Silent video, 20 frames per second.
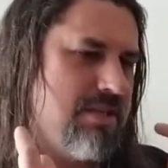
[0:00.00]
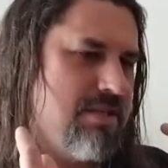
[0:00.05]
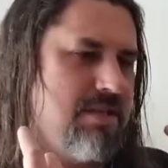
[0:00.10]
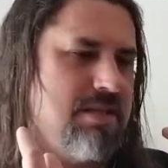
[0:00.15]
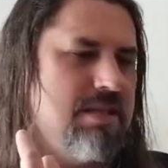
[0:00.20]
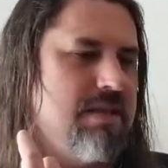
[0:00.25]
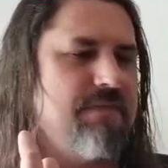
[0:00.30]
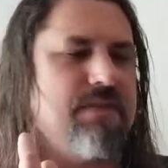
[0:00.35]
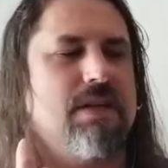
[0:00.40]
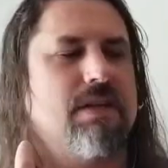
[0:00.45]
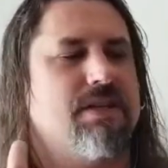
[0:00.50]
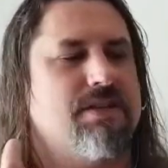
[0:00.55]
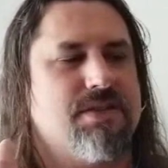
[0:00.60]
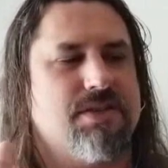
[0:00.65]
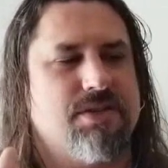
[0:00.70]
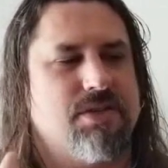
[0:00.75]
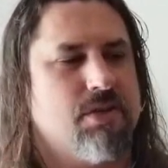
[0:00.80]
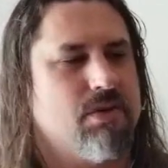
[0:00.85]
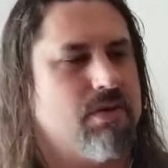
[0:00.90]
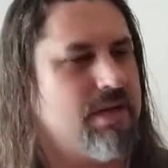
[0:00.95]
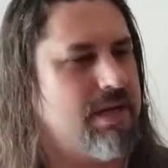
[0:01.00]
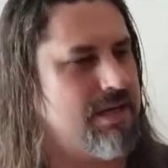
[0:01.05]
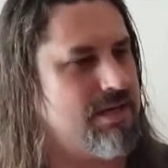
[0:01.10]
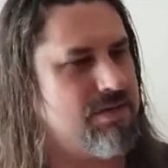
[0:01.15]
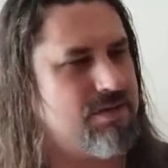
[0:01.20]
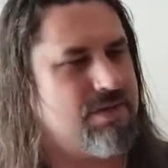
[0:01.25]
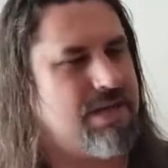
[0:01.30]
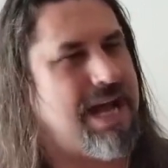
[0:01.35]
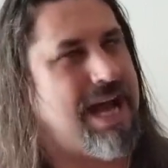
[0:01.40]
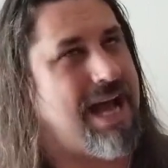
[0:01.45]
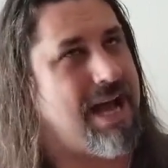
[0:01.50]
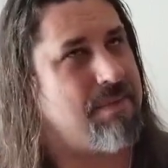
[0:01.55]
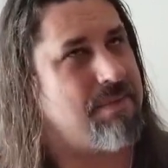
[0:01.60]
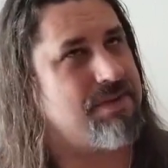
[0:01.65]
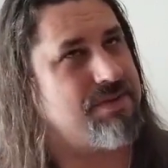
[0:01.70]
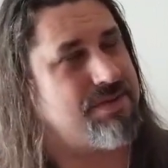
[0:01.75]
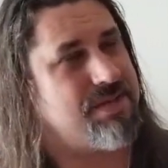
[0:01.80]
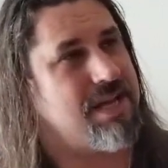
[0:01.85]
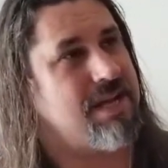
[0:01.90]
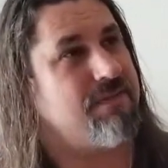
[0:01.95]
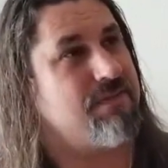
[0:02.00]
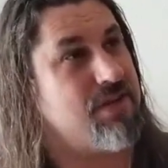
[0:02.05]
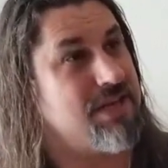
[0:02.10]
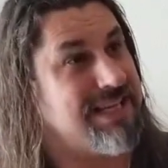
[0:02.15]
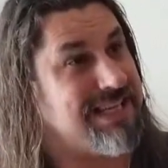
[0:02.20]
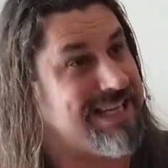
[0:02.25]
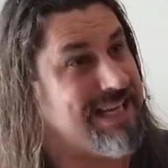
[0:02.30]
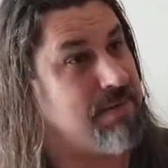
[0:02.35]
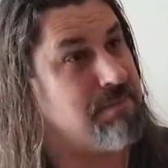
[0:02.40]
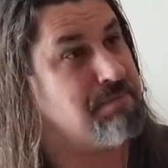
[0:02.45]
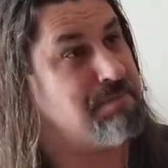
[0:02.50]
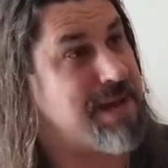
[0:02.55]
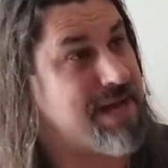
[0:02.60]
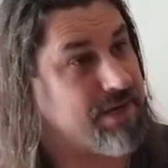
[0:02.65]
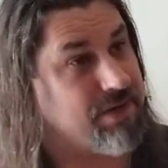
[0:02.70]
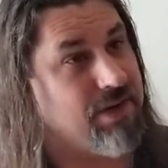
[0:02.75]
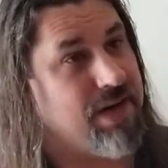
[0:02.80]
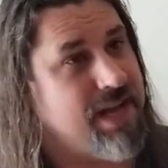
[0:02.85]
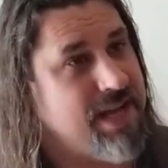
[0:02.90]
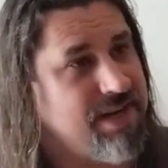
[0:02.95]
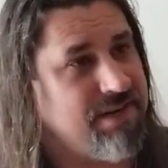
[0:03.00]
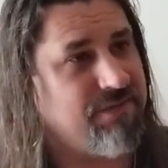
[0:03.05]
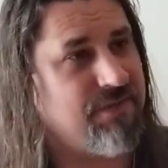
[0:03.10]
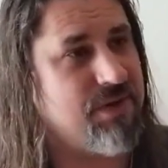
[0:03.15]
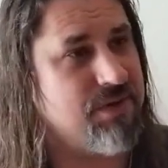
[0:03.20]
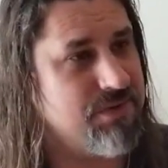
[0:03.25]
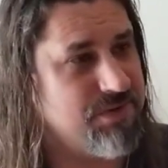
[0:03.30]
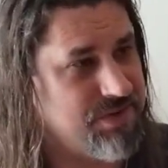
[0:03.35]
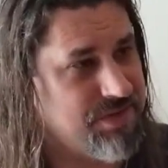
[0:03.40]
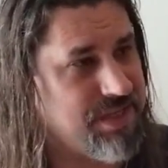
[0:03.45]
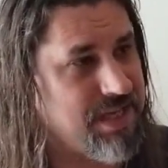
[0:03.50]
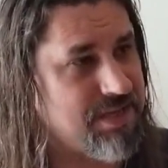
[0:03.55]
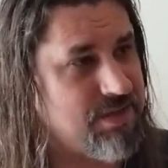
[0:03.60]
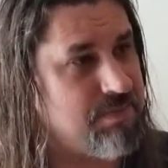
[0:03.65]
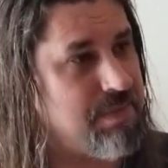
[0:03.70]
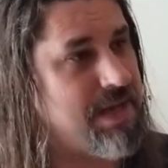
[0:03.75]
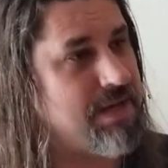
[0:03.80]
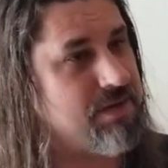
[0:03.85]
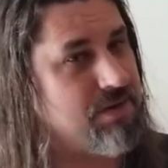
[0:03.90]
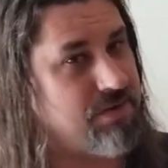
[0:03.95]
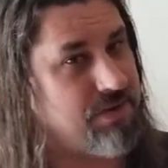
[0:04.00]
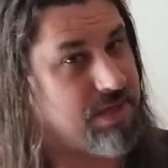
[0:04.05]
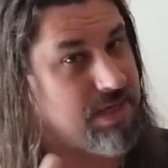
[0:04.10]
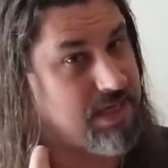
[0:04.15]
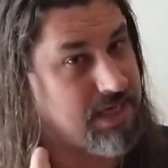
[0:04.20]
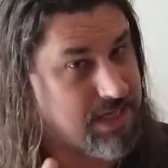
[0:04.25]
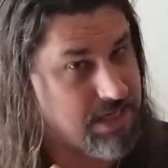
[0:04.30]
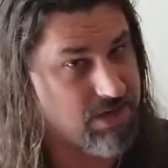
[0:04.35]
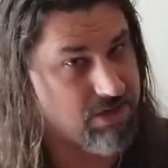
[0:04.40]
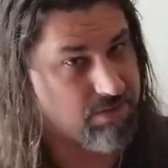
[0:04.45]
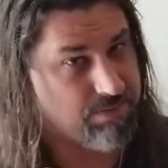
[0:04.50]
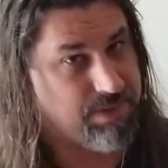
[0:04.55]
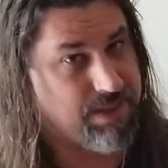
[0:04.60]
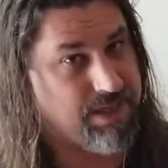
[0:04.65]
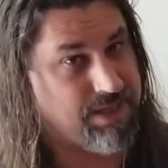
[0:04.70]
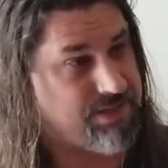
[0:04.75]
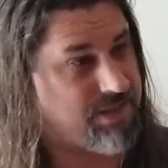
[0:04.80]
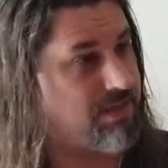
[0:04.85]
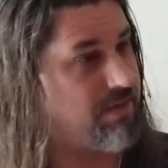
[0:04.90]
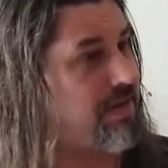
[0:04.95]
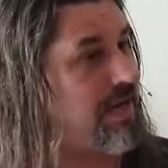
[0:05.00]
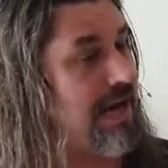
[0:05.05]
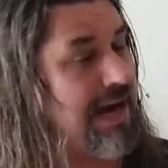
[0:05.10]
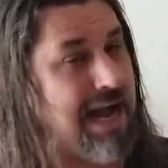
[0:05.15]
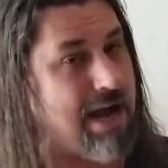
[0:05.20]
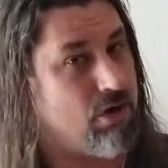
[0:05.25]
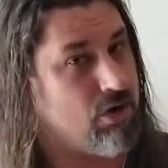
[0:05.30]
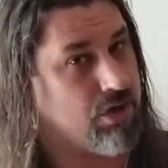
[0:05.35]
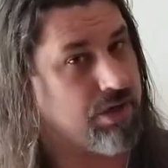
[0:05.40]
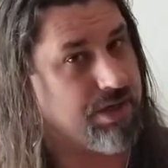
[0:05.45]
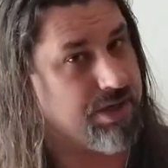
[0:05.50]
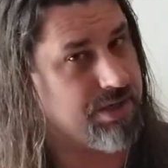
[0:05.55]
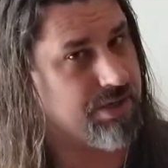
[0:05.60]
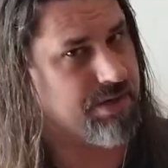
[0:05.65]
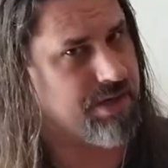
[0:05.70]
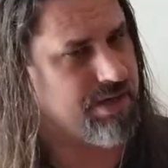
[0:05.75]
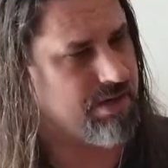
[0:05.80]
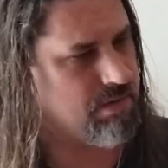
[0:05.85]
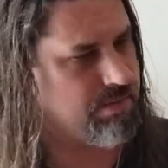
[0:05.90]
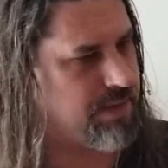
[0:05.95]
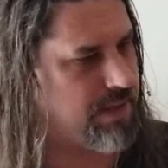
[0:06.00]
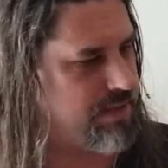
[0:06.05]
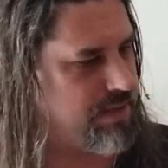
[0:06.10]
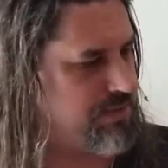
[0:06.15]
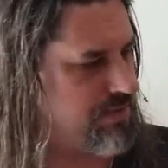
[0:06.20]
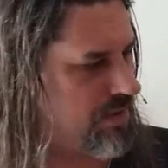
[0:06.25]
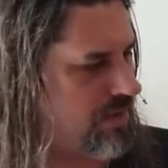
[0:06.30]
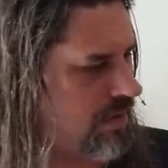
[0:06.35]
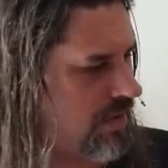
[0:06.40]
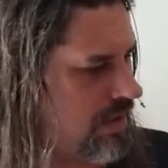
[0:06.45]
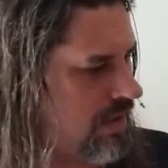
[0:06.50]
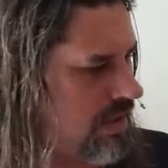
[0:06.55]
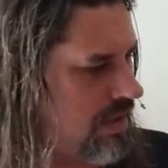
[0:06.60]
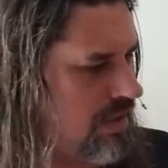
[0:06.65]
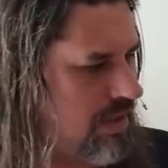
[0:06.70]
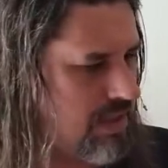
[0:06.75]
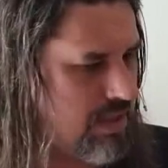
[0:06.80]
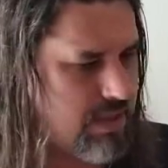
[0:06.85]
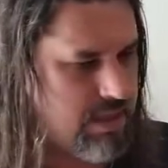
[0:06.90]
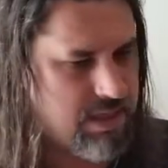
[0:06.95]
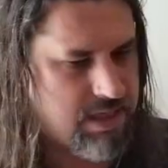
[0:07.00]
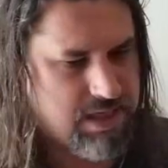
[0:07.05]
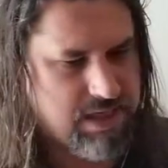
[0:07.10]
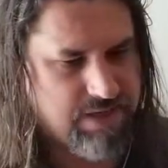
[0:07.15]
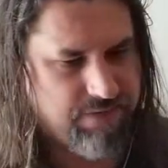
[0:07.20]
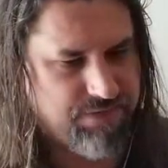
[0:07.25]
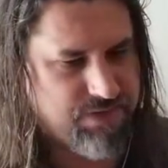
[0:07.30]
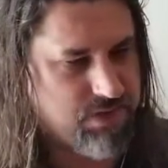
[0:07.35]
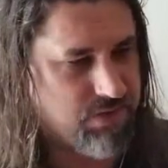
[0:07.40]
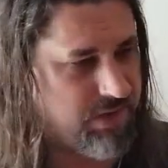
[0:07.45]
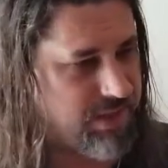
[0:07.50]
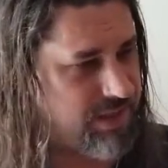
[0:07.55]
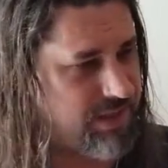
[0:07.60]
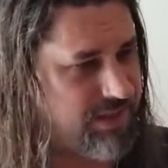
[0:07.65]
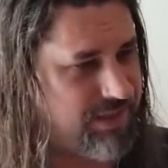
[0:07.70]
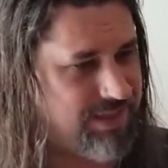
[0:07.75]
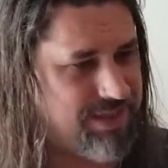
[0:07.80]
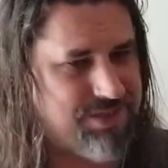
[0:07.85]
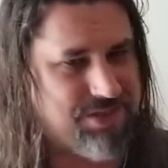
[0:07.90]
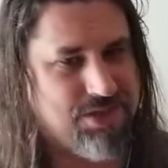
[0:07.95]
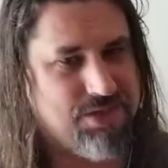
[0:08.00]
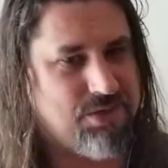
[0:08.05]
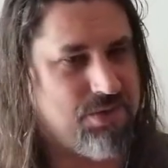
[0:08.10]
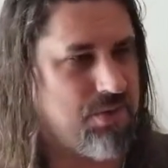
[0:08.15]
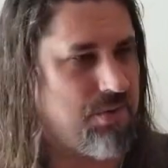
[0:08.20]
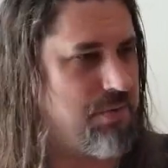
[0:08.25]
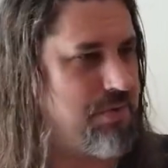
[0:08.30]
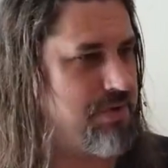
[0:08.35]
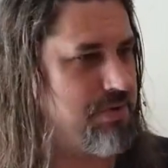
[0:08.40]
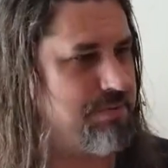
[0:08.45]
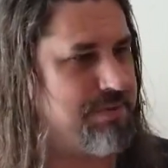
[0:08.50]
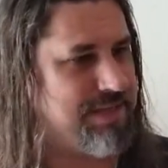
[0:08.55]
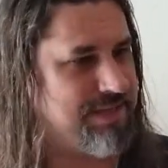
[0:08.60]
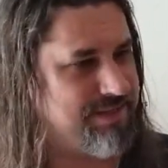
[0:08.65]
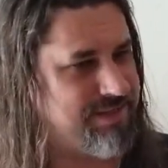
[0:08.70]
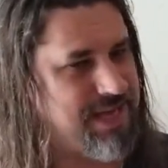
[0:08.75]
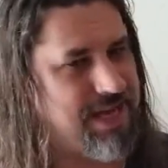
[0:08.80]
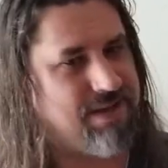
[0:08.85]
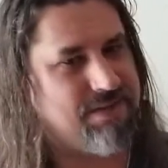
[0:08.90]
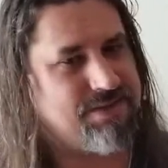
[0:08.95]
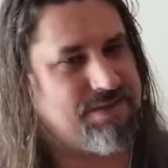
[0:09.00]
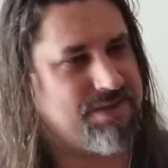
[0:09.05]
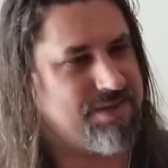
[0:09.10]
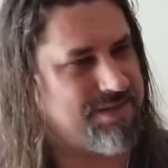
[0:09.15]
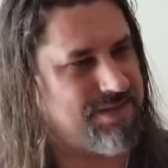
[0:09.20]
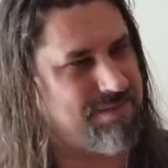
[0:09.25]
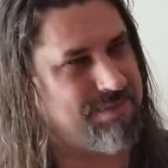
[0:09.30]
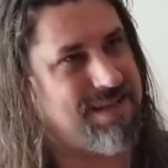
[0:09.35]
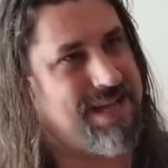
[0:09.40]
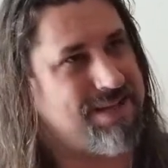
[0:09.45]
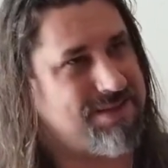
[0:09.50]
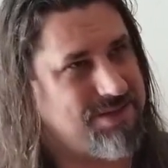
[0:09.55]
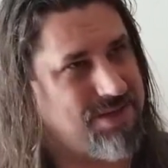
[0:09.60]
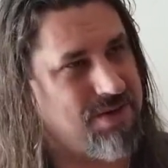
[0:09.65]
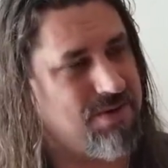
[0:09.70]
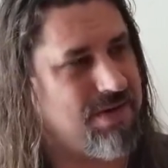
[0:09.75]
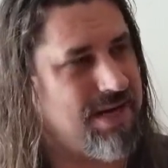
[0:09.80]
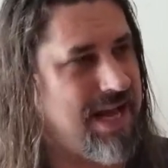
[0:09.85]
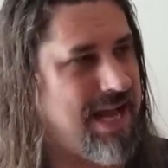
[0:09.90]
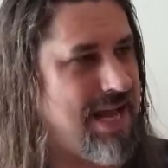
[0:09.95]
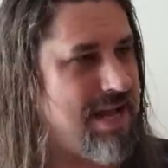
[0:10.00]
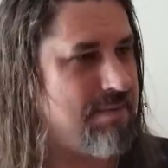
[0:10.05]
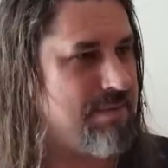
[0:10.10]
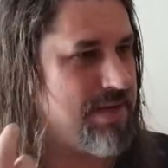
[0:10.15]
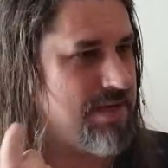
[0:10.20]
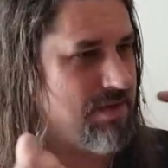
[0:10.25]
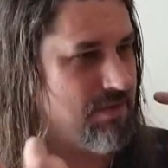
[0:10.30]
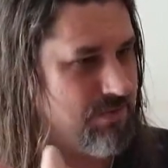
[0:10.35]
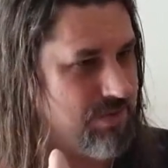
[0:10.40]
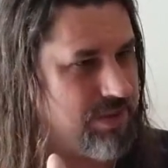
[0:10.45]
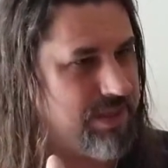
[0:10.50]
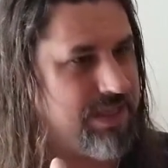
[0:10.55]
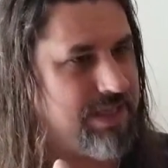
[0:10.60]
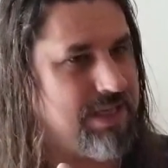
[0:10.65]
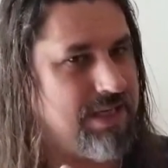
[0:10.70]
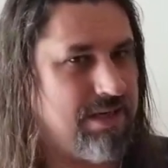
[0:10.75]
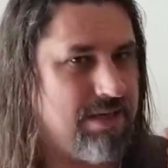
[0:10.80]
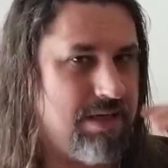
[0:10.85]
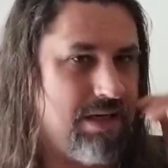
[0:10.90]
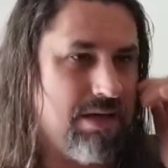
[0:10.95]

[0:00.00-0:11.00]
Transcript: if you listen to it, I would say if you can get better headphones, that's better than earbuds. I don't care how good your earbuds are. If you can listen to it with a big sound system, that's okay, but you really need,